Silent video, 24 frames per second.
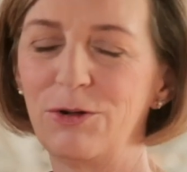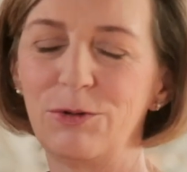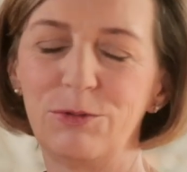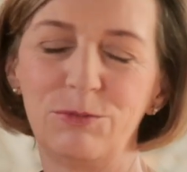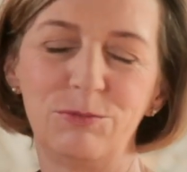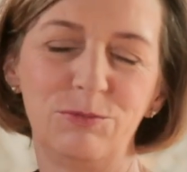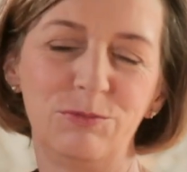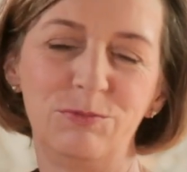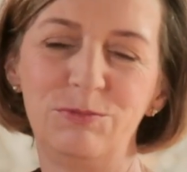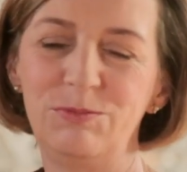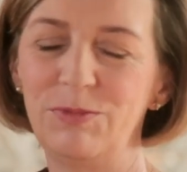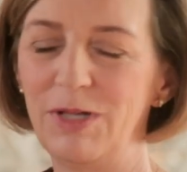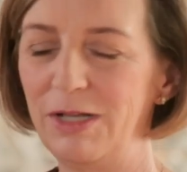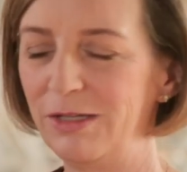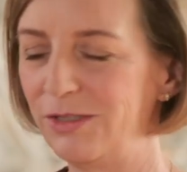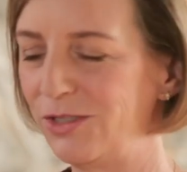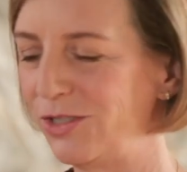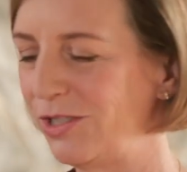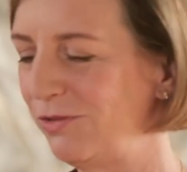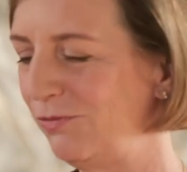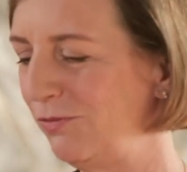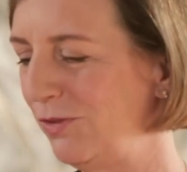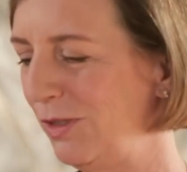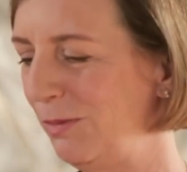oh,
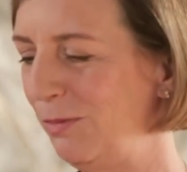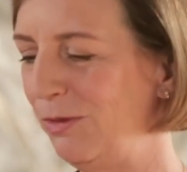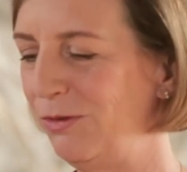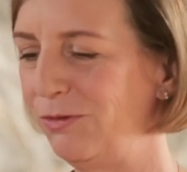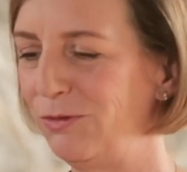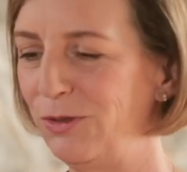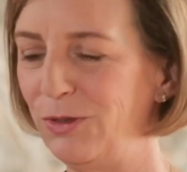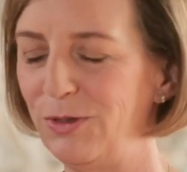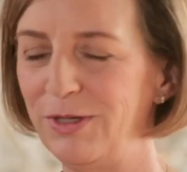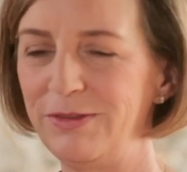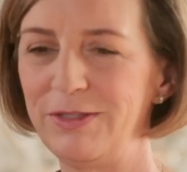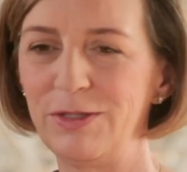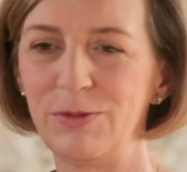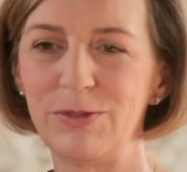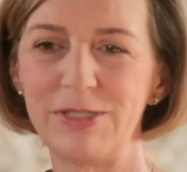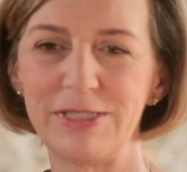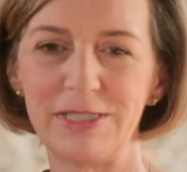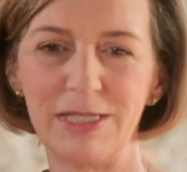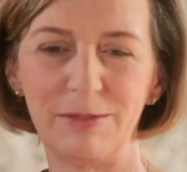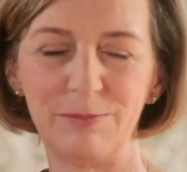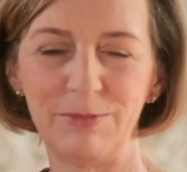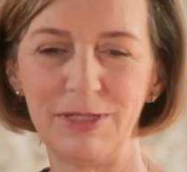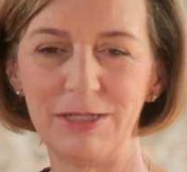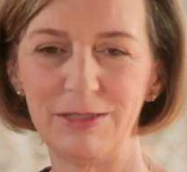I'll just flip through.
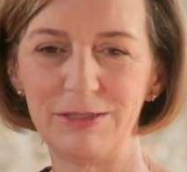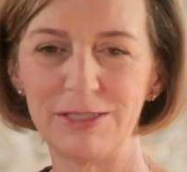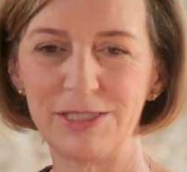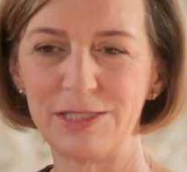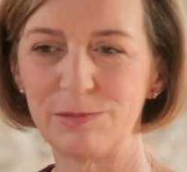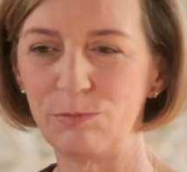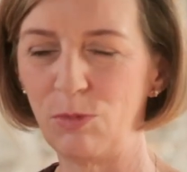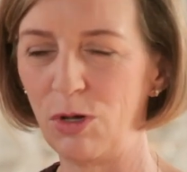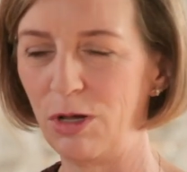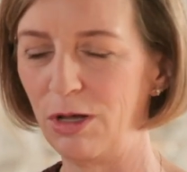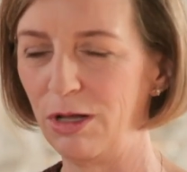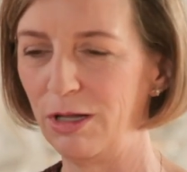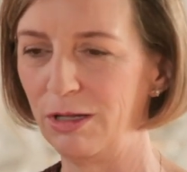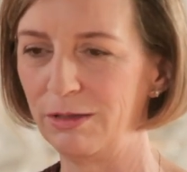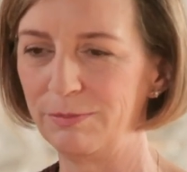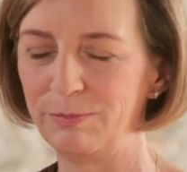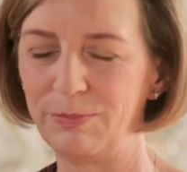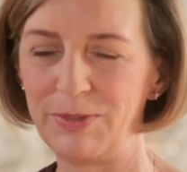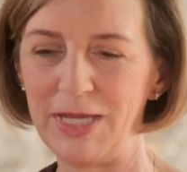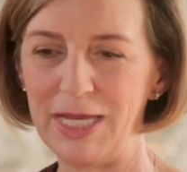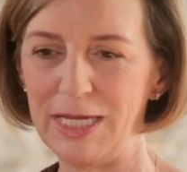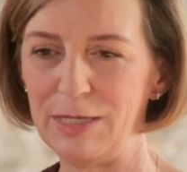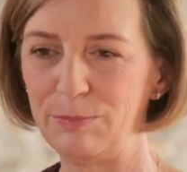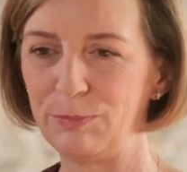And there was some little
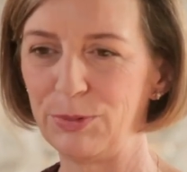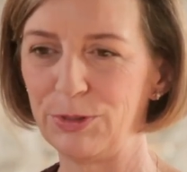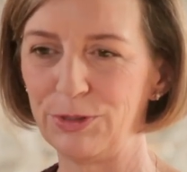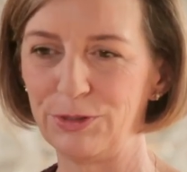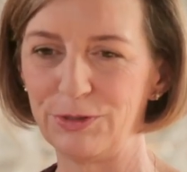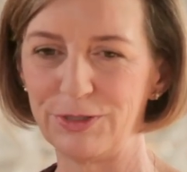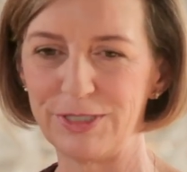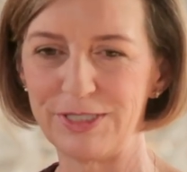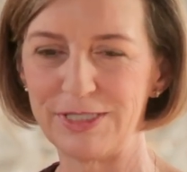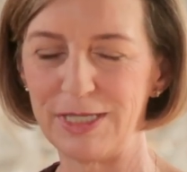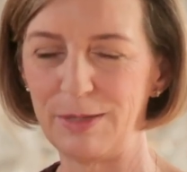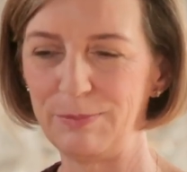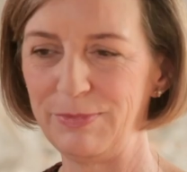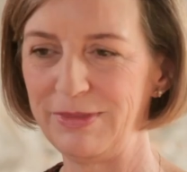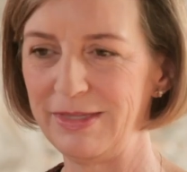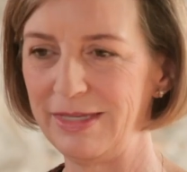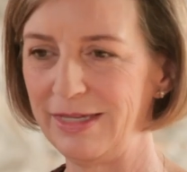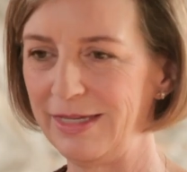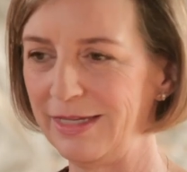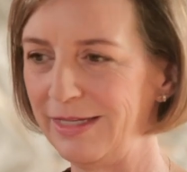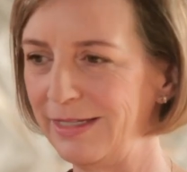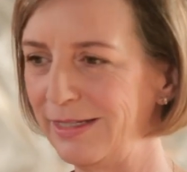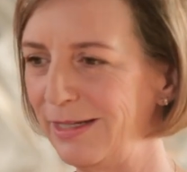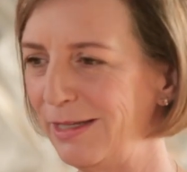small paper or
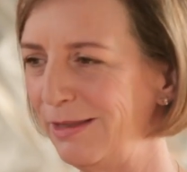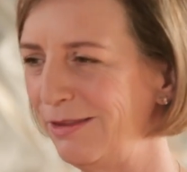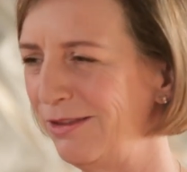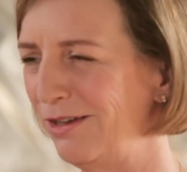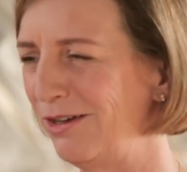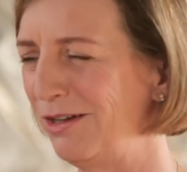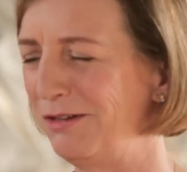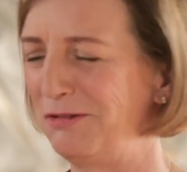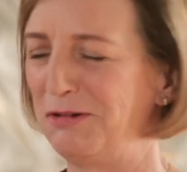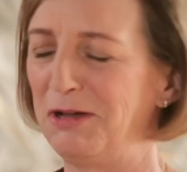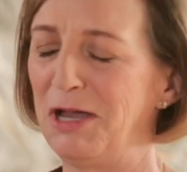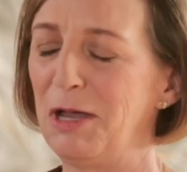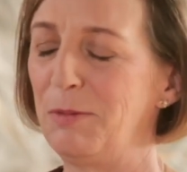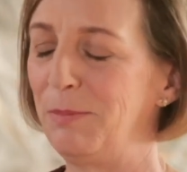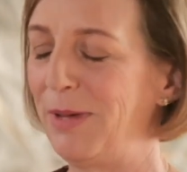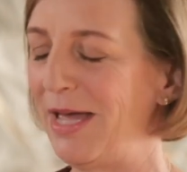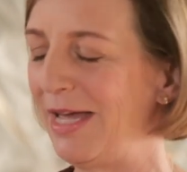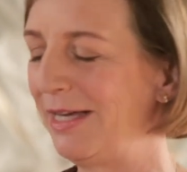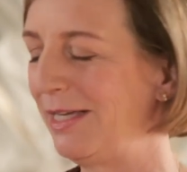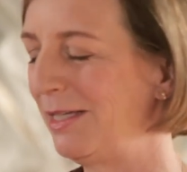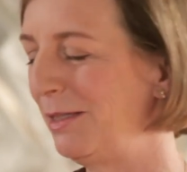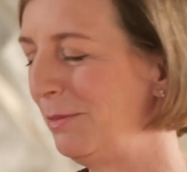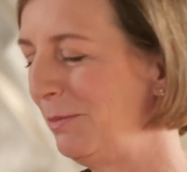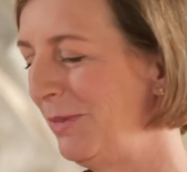something, and I thought, oh,
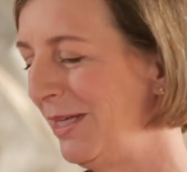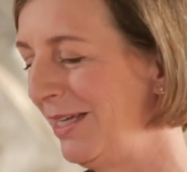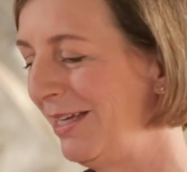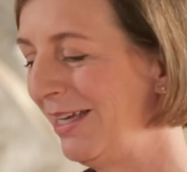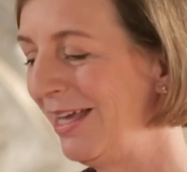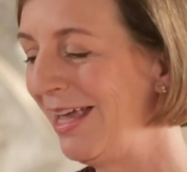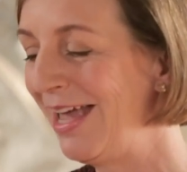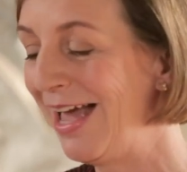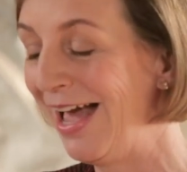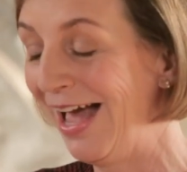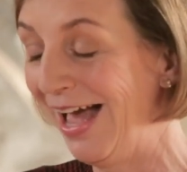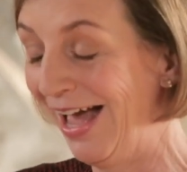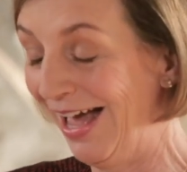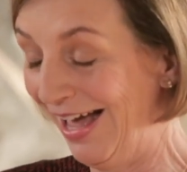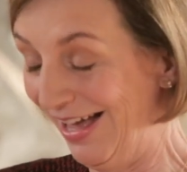how bad could it be?